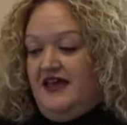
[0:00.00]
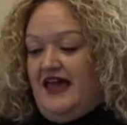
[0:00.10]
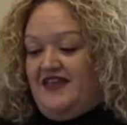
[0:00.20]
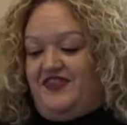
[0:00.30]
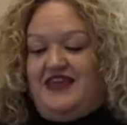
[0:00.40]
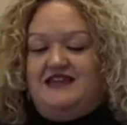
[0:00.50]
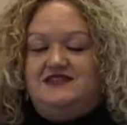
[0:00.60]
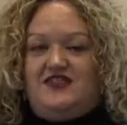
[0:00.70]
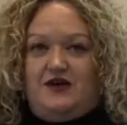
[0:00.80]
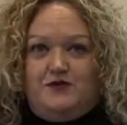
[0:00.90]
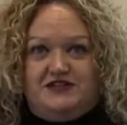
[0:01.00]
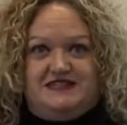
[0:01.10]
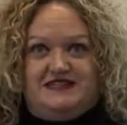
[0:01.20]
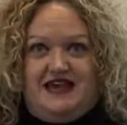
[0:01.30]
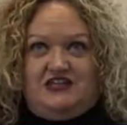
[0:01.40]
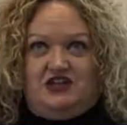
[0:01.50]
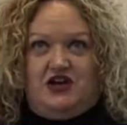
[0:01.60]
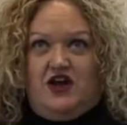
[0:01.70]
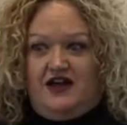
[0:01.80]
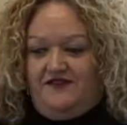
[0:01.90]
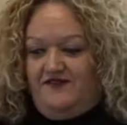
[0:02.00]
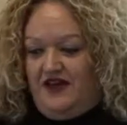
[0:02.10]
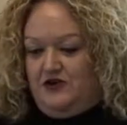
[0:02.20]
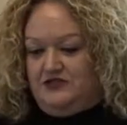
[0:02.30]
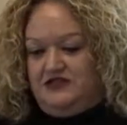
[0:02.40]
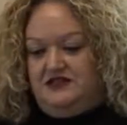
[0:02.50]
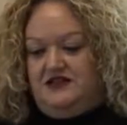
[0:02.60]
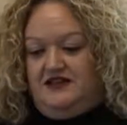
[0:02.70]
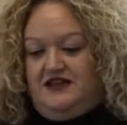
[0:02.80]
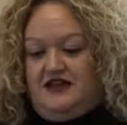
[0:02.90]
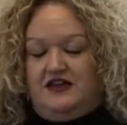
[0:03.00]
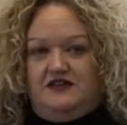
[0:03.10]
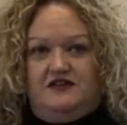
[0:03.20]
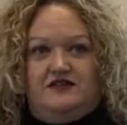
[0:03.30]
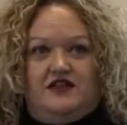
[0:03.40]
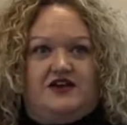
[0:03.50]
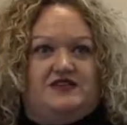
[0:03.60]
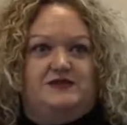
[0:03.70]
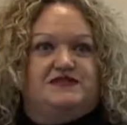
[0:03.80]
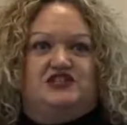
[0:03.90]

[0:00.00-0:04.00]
At the end of that presentation, I kind of felt like this was